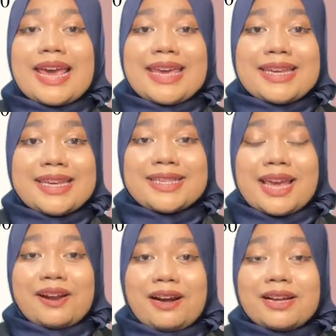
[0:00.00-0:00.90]
In this
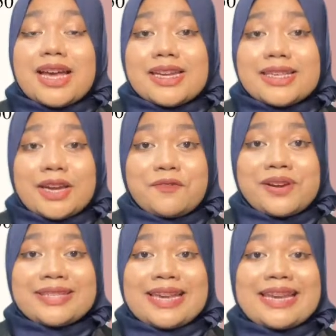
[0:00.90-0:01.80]
era,
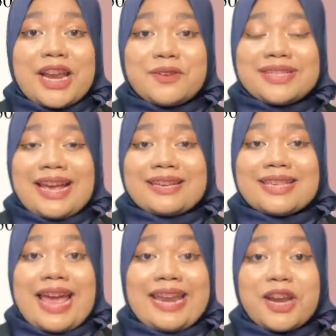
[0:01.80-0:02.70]
discoveries in
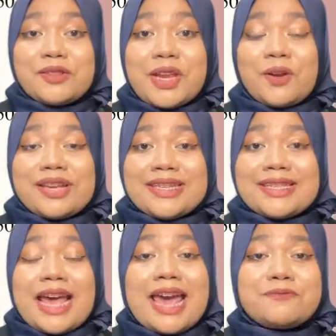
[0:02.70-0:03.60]
nanoscience and
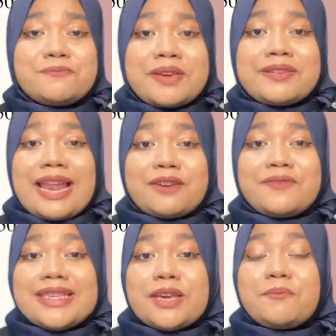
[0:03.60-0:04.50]
nanotechnologies have made life
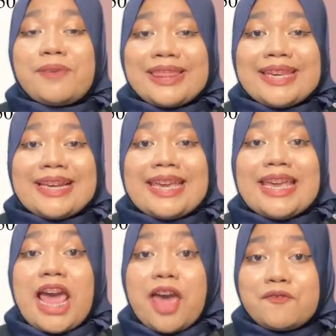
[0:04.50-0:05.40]
easier practically
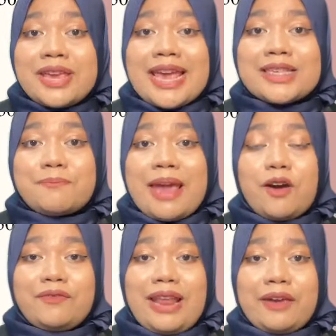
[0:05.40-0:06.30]
in every aspect
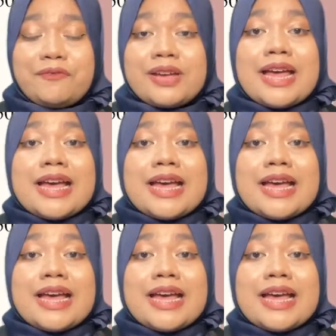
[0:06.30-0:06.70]
of life.